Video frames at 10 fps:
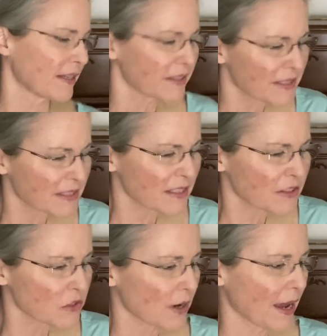And you can still
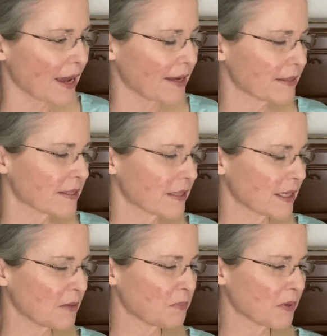try to
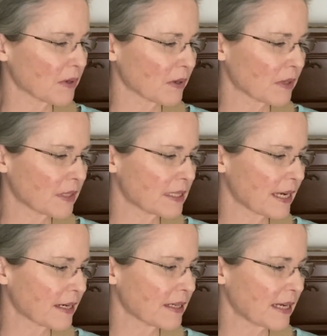keep your good
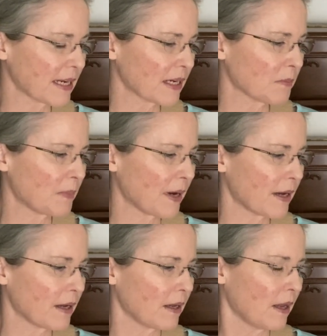technique,
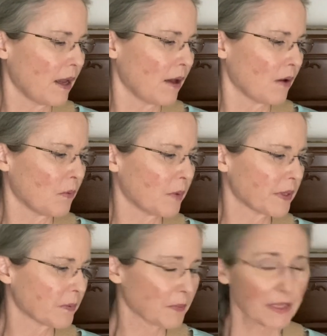but when
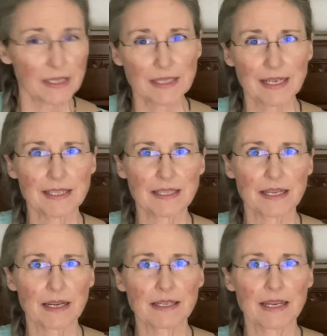you're really changing
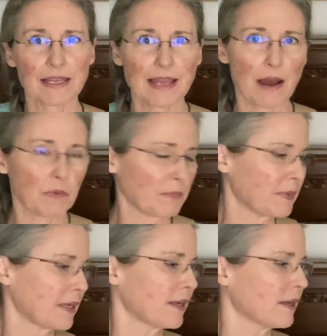technique, that would
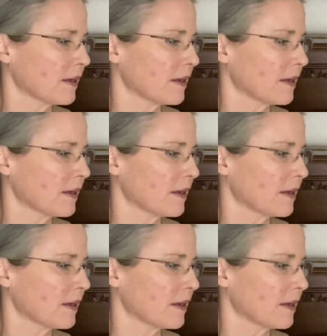be